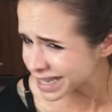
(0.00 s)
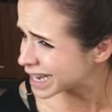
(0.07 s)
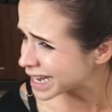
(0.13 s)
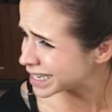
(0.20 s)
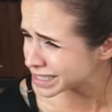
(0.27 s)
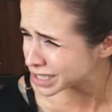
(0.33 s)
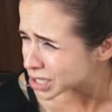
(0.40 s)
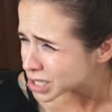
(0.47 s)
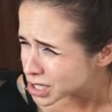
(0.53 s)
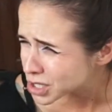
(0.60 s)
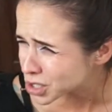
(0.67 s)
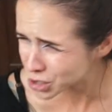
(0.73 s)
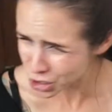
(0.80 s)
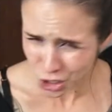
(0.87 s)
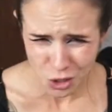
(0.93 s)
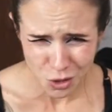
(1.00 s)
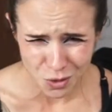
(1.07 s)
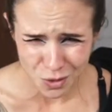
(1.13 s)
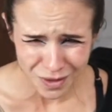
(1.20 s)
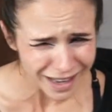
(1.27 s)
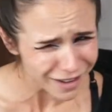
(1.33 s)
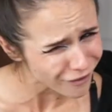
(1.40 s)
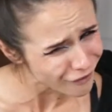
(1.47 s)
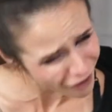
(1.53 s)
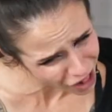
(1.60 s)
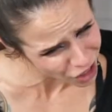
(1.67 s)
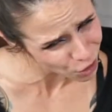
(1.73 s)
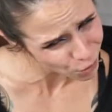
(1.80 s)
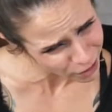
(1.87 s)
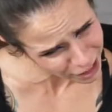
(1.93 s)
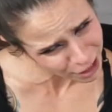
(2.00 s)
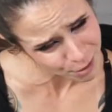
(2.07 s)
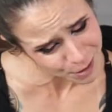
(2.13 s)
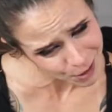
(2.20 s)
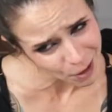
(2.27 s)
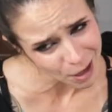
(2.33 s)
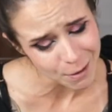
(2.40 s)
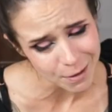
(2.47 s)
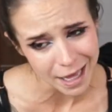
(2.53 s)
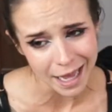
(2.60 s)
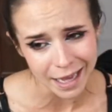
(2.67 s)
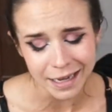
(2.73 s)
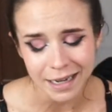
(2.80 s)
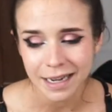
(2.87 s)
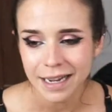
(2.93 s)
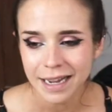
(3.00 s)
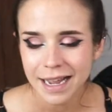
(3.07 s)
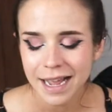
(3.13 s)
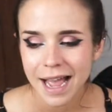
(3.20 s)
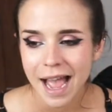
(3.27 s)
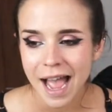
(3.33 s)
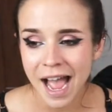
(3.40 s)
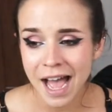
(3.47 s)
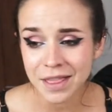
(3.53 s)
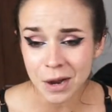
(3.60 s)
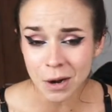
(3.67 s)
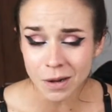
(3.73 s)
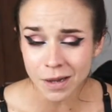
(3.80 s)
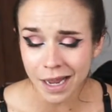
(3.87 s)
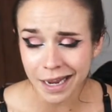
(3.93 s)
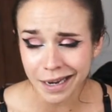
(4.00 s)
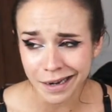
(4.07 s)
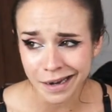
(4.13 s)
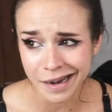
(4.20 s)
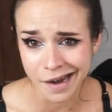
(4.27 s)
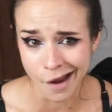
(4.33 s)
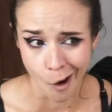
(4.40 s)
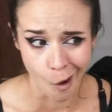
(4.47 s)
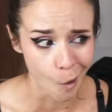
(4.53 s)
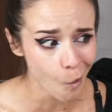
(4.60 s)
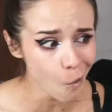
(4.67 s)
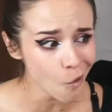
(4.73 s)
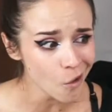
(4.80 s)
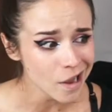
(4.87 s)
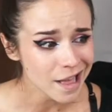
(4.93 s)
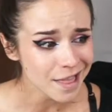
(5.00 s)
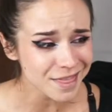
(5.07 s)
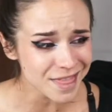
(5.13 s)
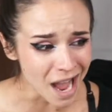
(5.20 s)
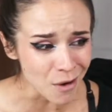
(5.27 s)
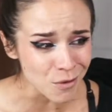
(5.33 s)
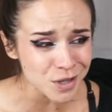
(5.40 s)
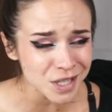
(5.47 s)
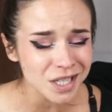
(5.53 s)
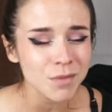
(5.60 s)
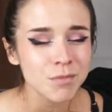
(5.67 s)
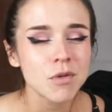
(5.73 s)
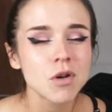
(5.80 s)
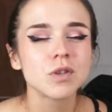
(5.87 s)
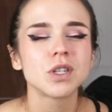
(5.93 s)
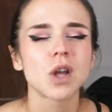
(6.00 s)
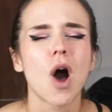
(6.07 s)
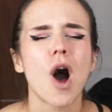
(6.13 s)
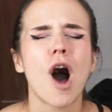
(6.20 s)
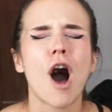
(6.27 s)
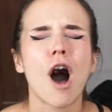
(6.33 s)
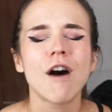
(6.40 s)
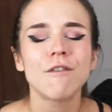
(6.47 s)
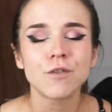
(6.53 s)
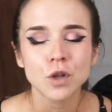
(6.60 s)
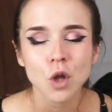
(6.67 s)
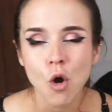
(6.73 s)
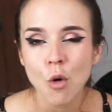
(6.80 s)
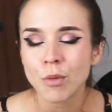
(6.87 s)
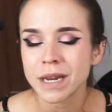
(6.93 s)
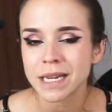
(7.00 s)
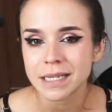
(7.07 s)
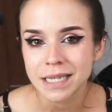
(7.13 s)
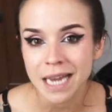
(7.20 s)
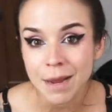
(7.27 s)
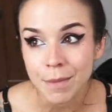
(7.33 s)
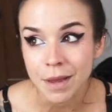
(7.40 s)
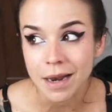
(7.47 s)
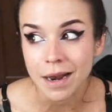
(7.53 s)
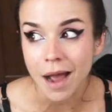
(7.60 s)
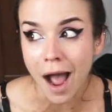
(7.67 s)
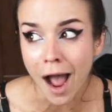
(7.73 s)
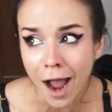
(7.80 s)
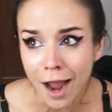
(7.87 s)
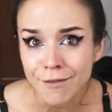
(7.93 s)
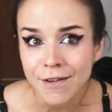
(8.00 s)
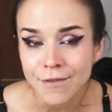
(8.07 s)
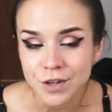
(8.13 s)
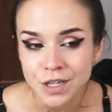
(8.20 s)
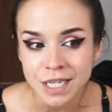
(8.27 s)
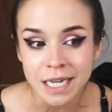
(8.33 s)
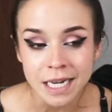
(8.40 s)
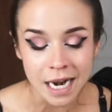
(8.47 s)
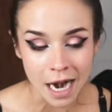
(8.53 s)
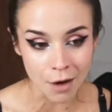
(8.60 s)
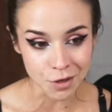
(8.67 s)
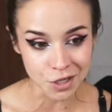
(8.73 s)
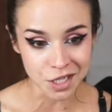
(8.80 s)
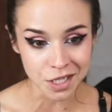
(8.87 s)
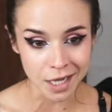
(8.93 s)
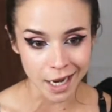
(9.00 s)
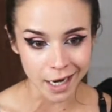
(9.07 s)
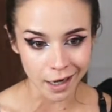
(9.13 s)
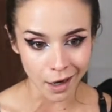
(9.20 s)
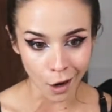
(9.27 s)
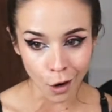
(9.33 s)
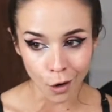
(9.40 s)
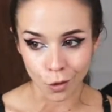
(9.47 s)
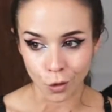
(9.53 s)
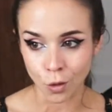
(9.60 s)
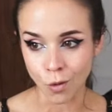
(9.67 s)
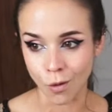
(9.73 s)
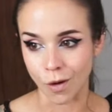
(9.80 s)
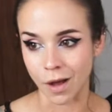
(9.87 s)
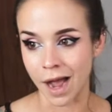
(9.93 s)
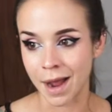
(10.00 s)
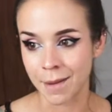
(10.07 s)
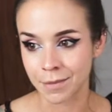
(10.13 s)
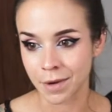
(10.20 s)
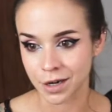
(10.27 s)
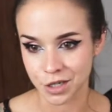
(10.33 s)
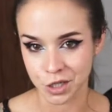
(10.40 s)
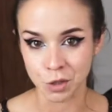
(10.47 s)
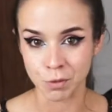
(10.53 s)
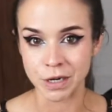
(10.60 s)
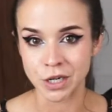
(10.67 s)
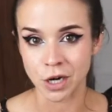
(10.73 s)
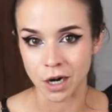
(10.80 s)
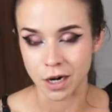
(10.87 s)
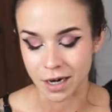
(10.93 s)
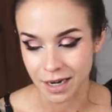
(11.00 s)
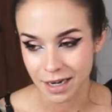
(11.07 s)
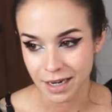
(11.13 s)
Like, could you like follow where he was going with that? And they're like, no, that was the most awful opening statement I've ever seen. And I was just like, oh, cool. I'm not just a retard.